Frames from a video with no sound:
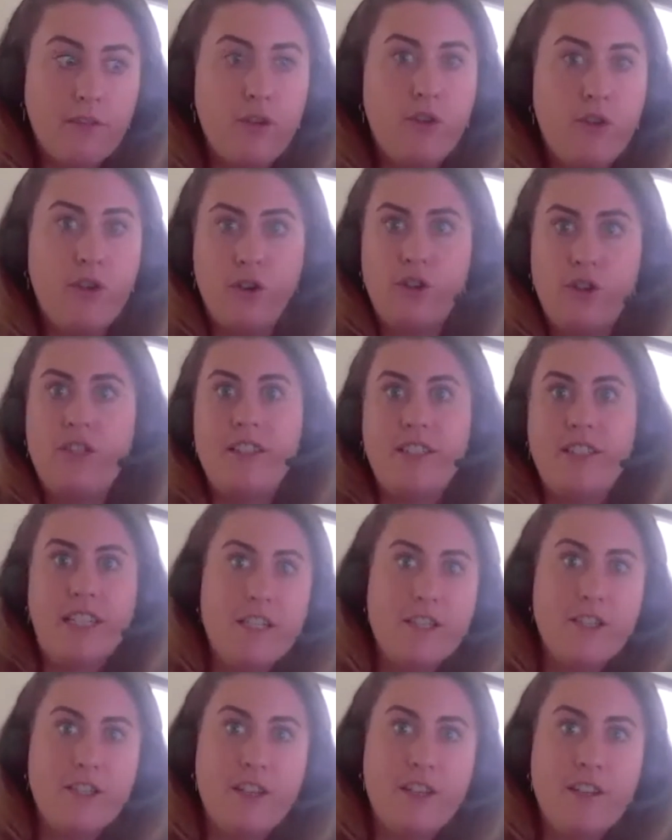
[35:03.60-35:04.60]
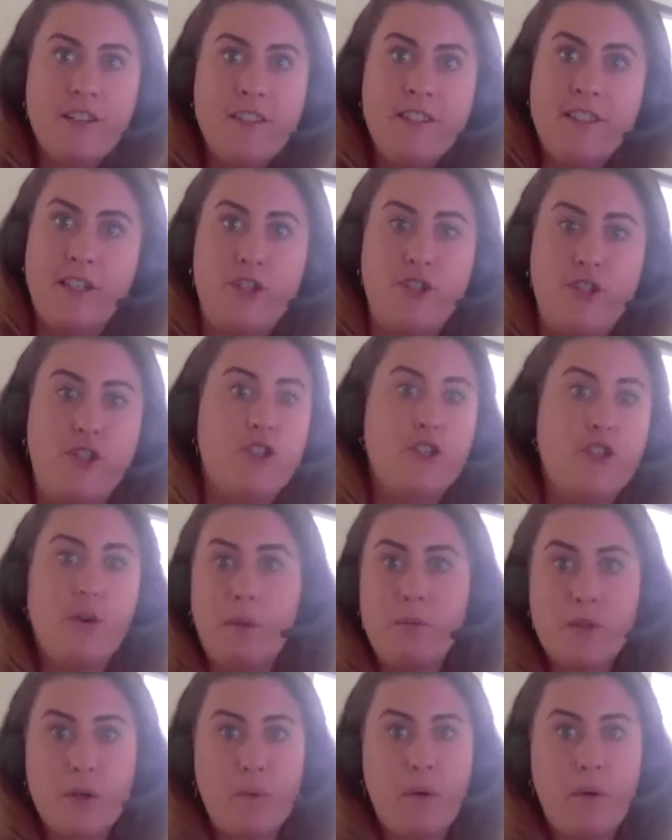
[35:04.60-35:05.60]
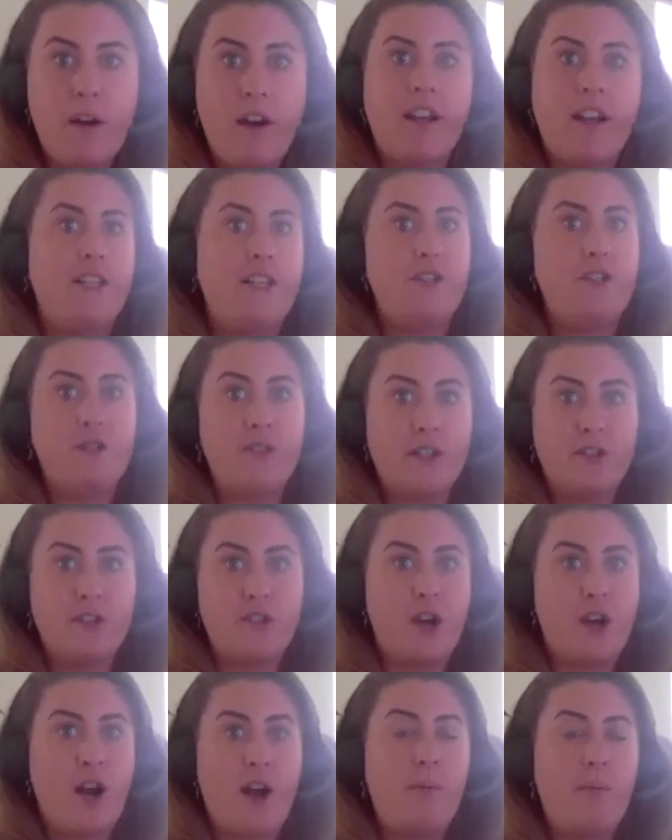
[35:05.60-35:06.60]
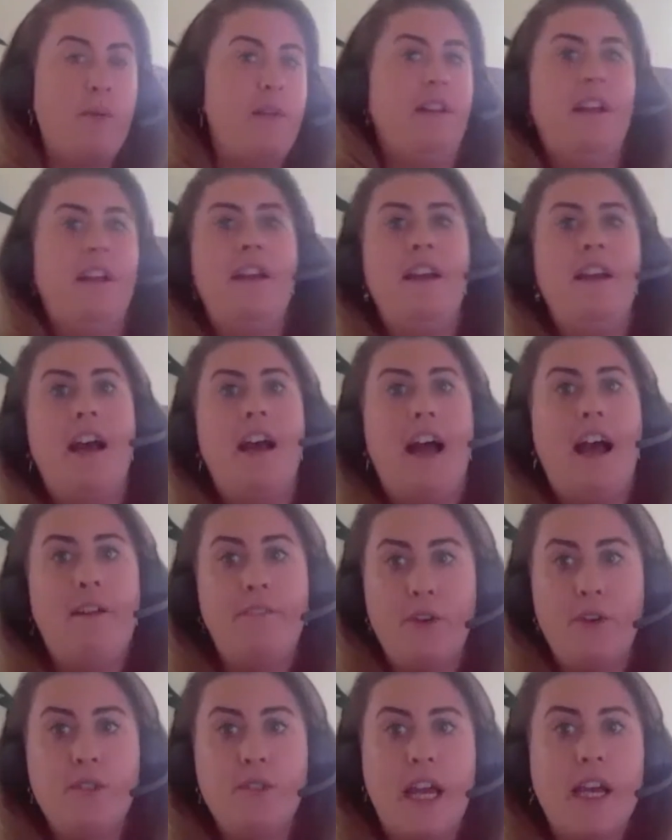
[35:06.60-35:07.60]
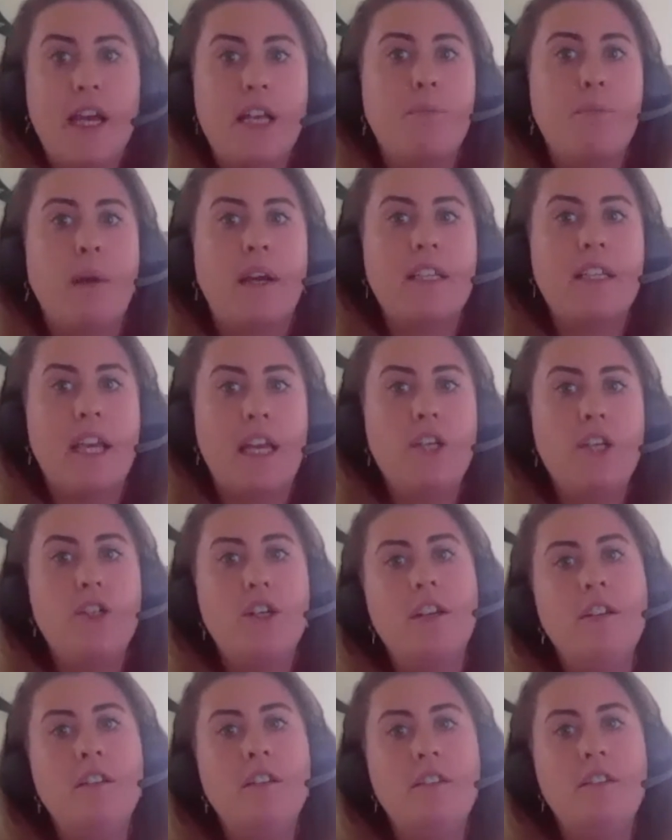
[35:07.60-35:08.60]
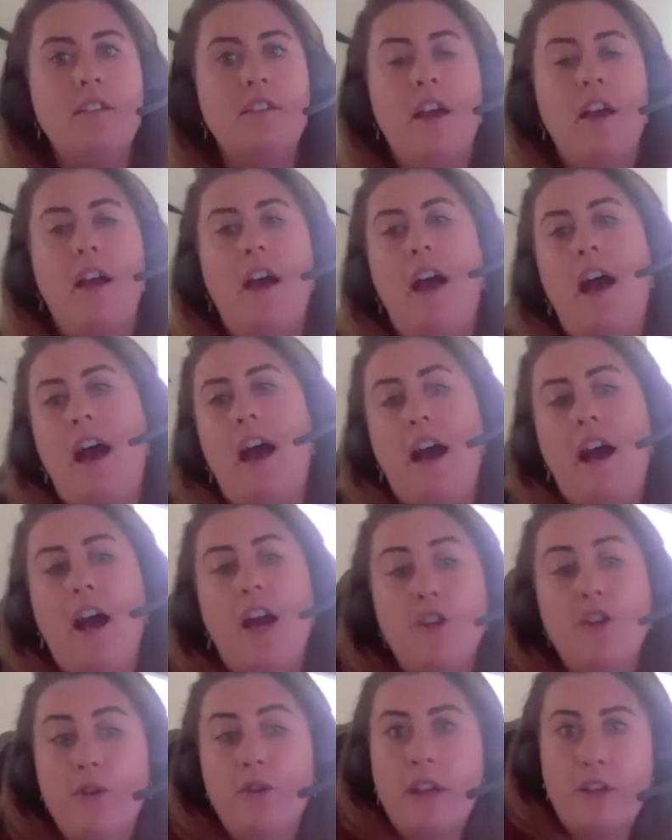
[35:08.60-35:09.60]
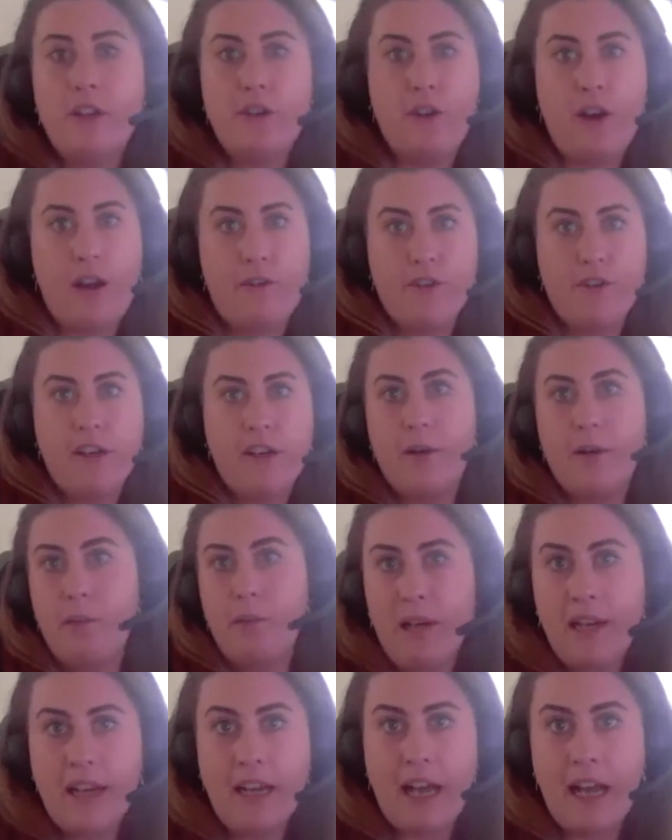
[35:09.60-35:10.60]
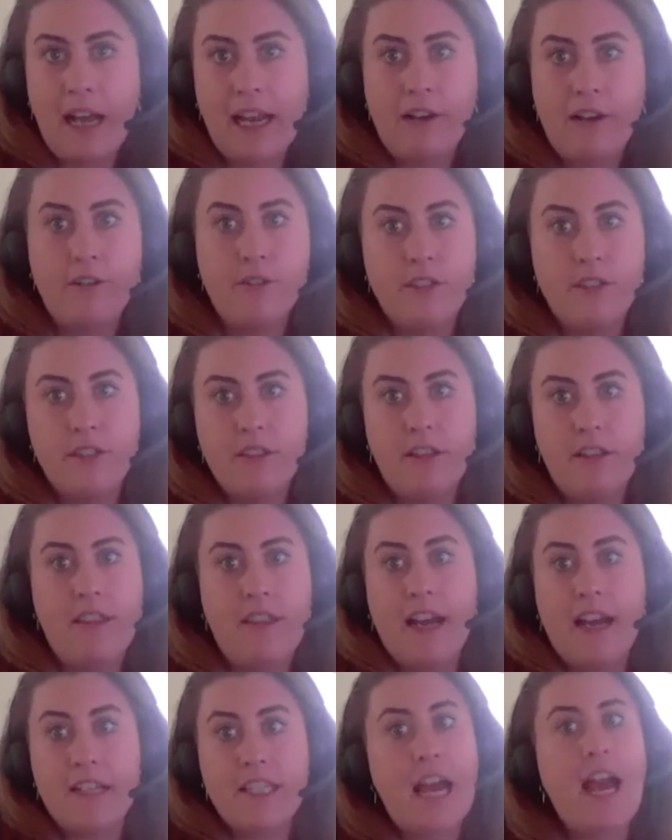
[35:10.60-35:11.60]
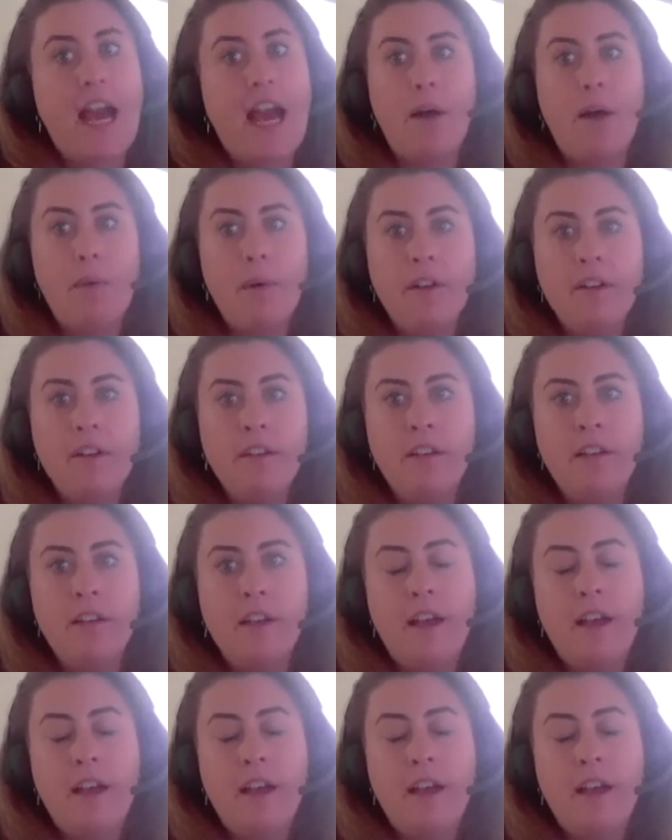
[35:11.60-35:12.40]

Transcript: good citizens and should show up to work and do their job and have those expectations. I know that not every company allows that to happen.